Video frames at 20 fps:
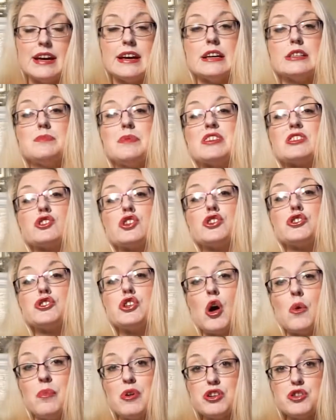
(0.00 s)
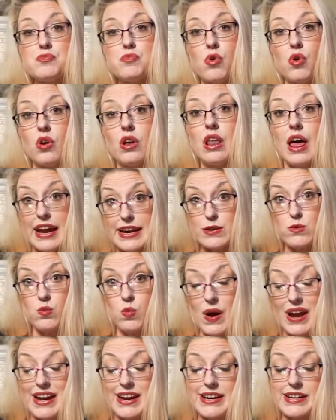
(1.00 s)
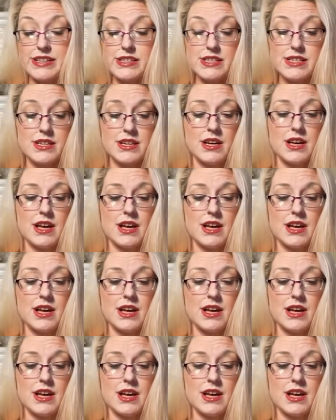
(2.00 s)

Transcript: is because they're so much more lightweight.